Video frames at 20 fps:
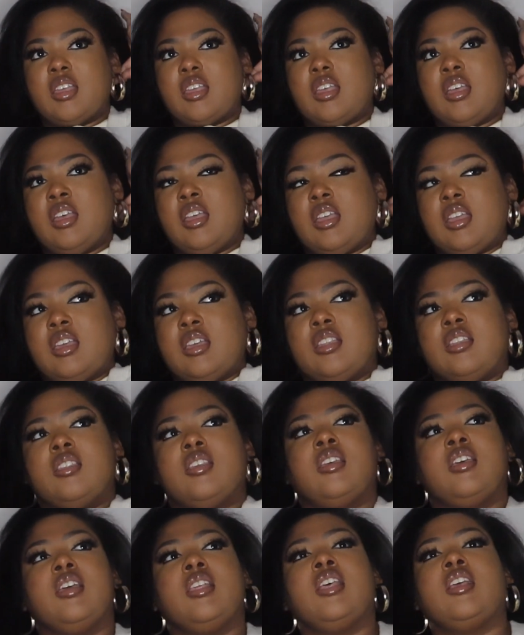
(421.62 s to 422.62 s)
and
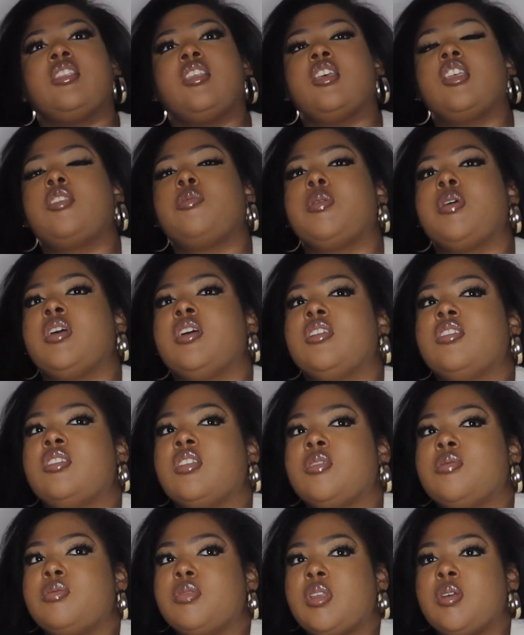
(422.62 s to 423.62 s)
I think it's because
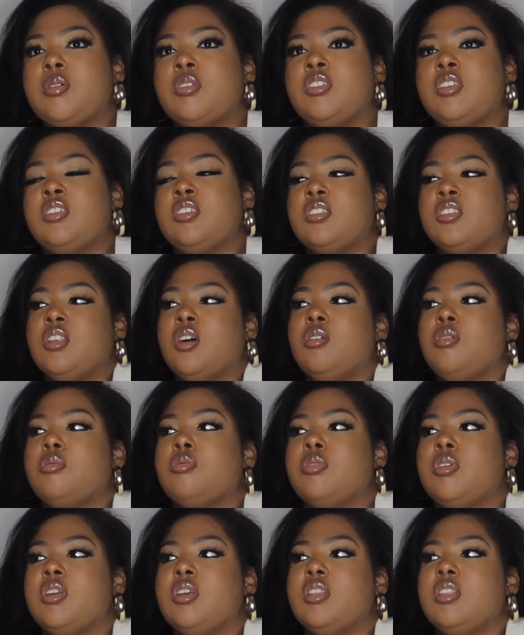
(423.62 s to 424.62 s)
there was just no
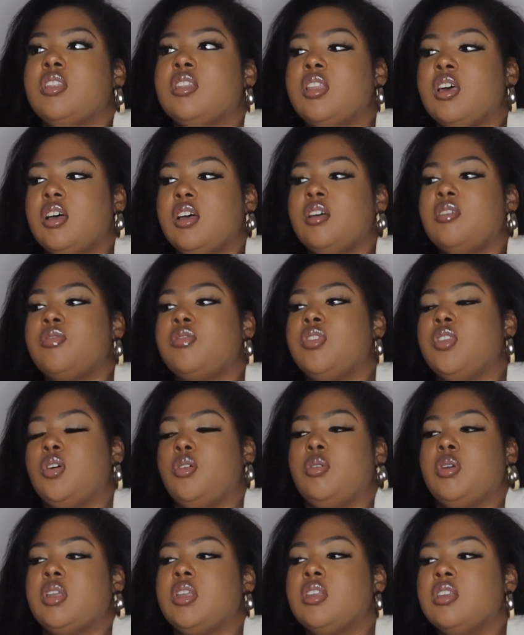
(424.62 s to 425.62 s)
real love
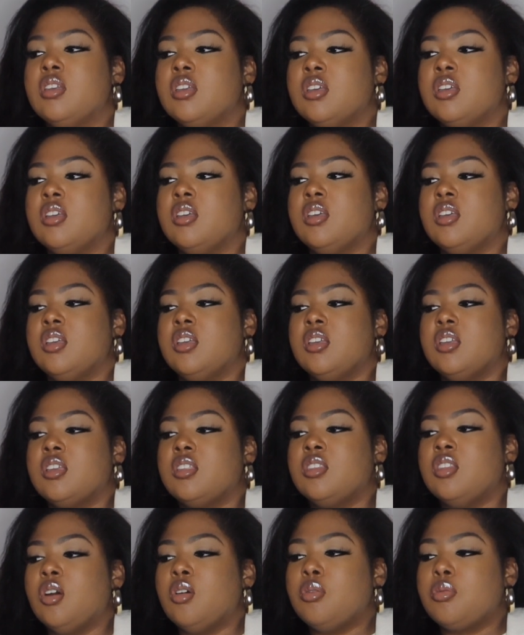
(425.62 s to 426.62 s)
flowing,
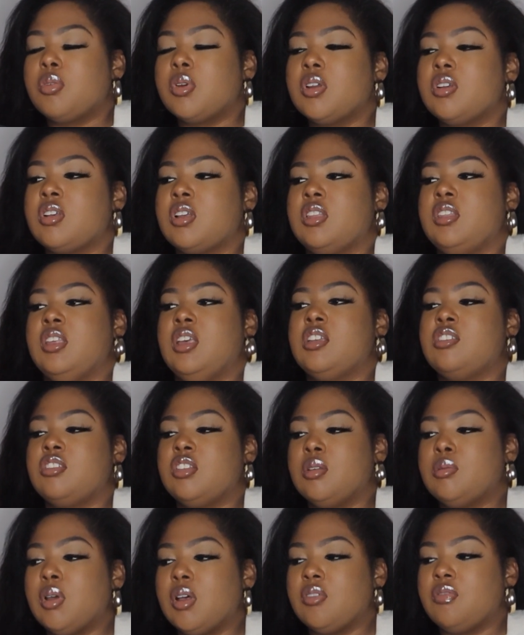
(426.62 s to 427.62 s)
no real connection
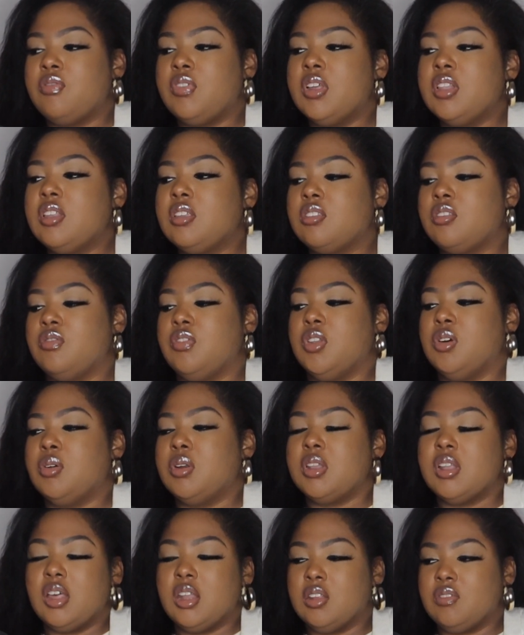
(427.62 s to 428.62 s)
about feelings
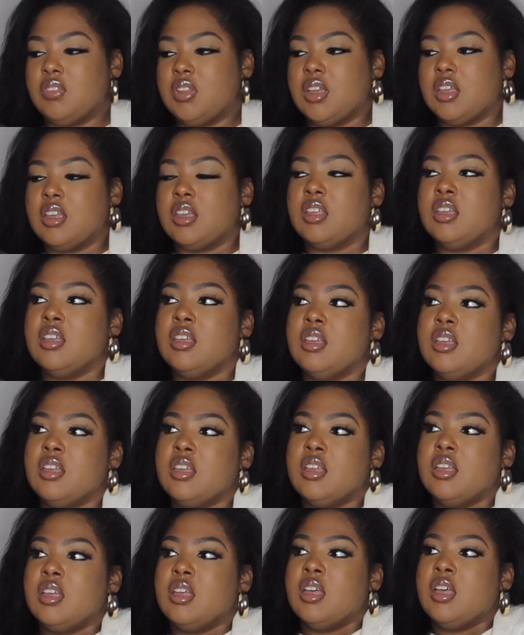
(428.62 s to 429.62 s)
flowing, none of that.
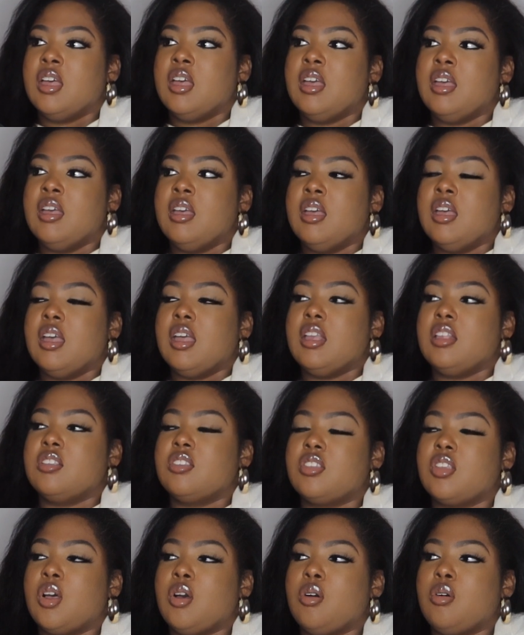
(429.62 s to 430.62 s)
And
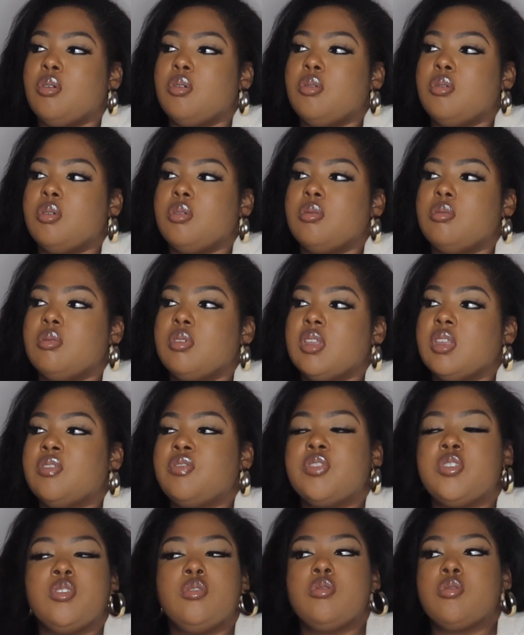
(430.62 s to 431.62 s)
so
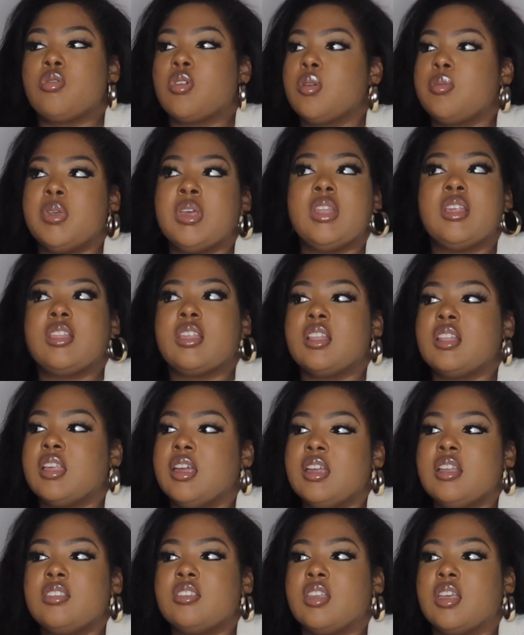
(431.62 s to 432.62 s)
if you grew up anything
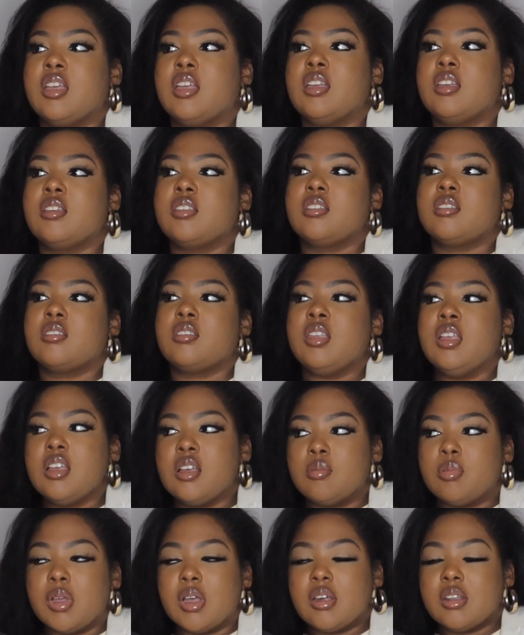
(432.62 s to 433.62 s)
like that, think
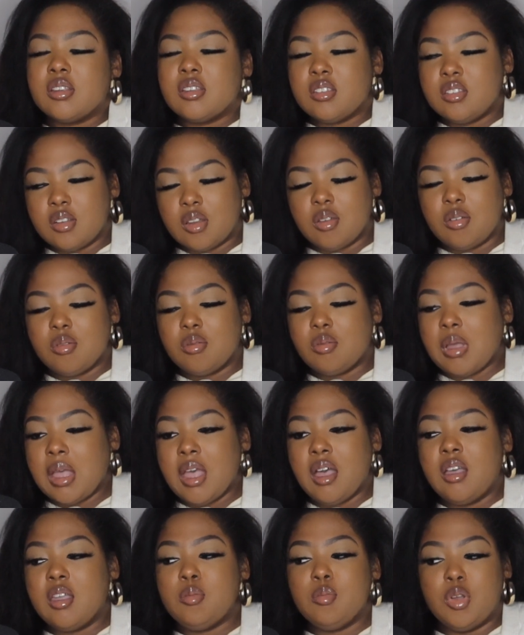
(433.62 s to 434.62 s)
about it.
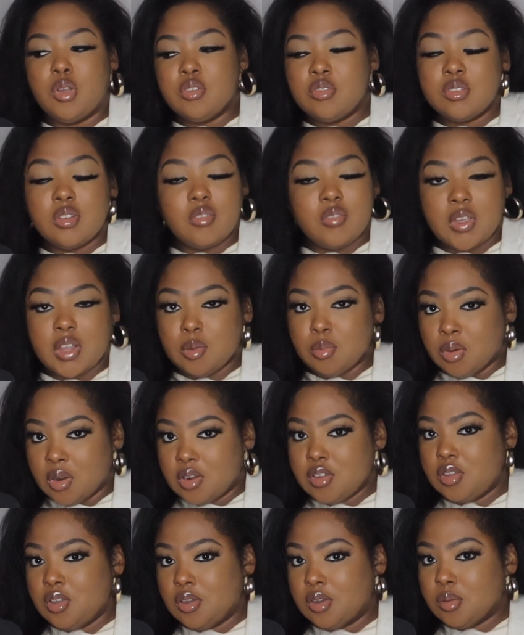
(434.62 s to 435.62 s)
How emotional available are
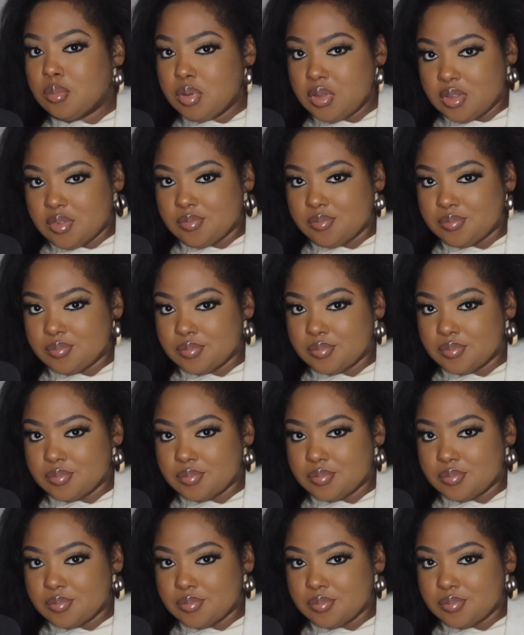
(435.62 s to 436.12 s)
you going to be?